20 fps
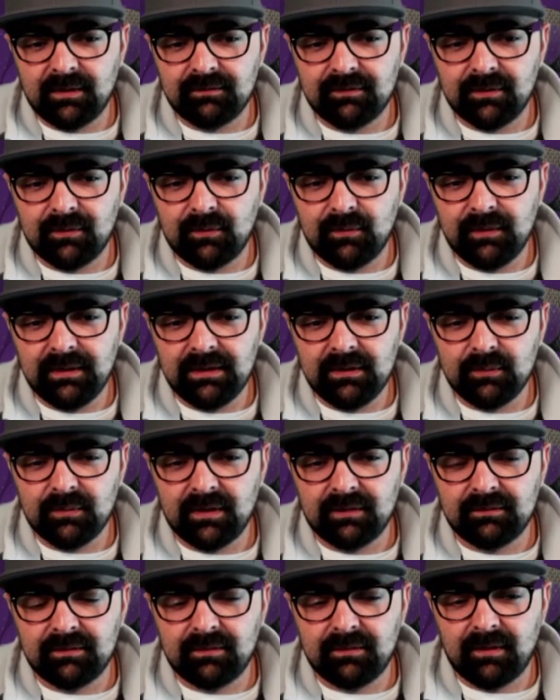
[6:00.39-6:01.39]
we have the Queen,
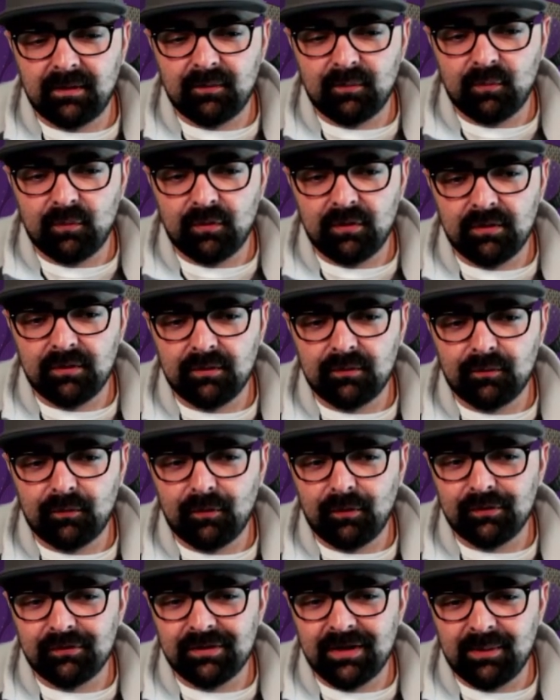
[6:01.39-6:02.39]
we have the Grand Warden, the
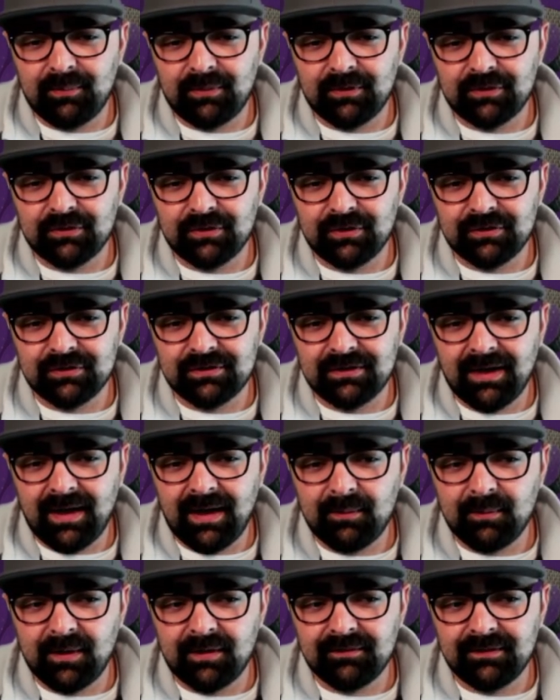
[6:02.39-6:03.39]
World Champion just
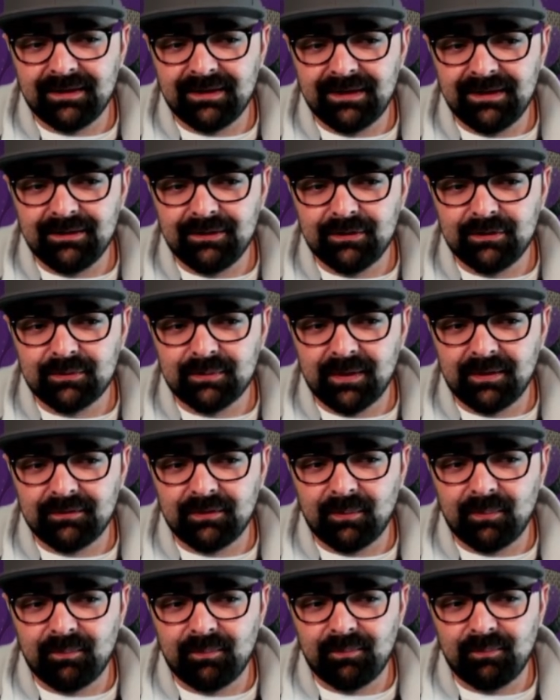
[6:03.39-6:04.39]
died, we have the healers, we have
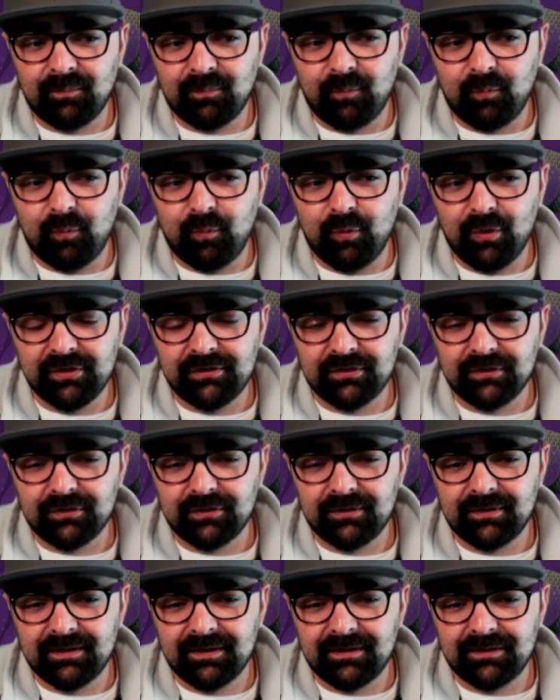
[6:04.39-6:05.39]
the Wizards
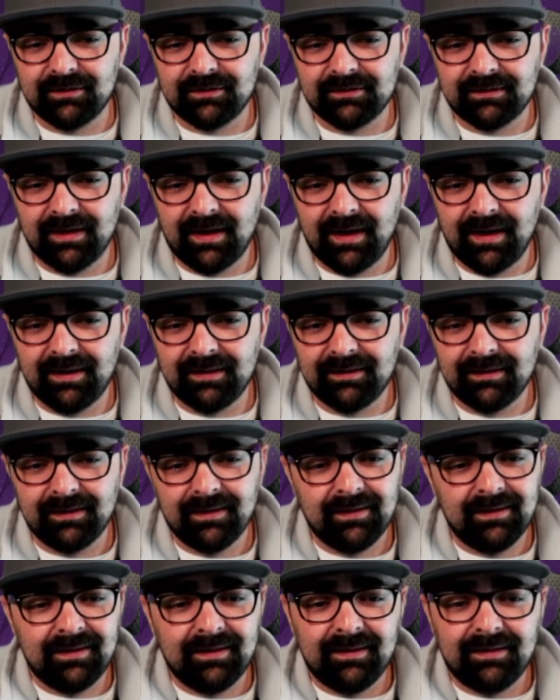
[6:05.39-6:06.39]
on the other side.
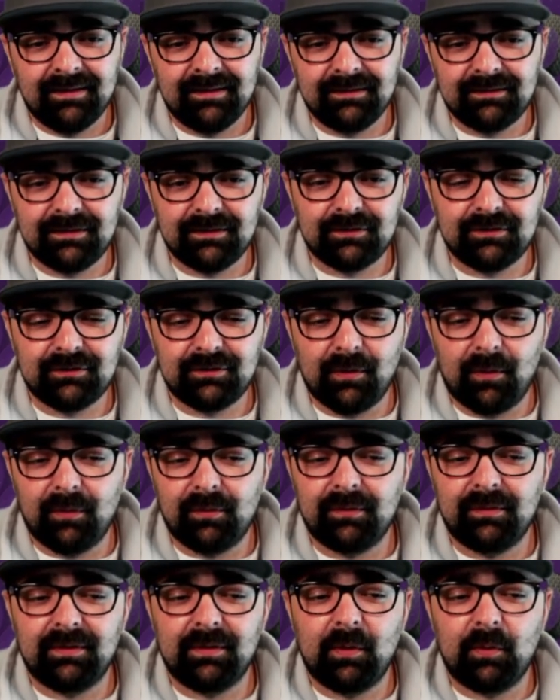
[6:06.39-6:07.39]
This is
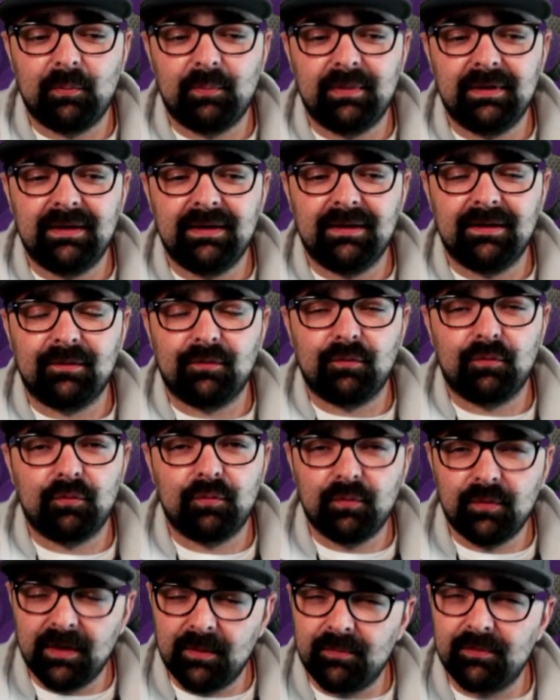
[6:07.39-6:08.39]
totally OP. It
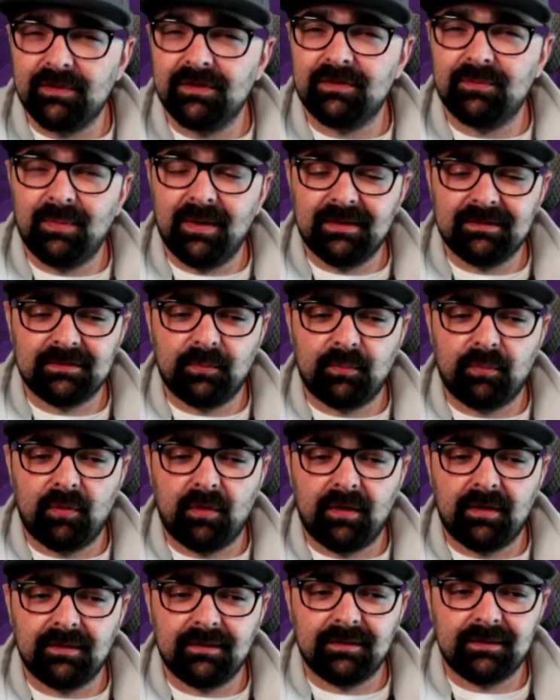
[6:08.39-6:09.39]
ripped this base
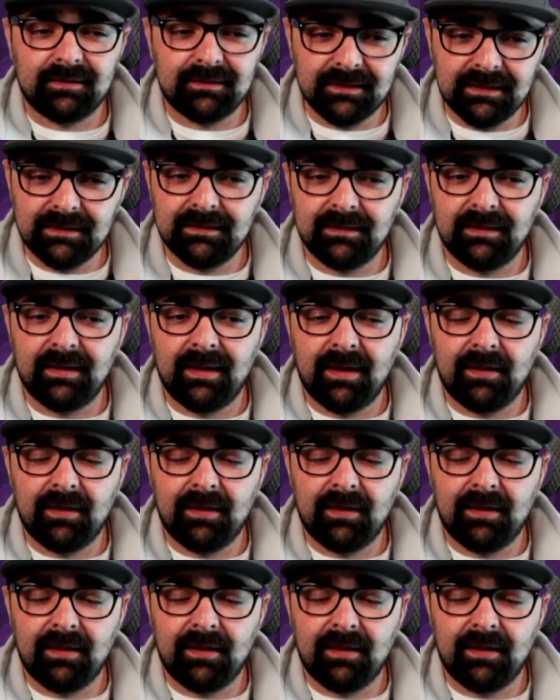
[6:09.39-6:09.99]
apart, cleaned it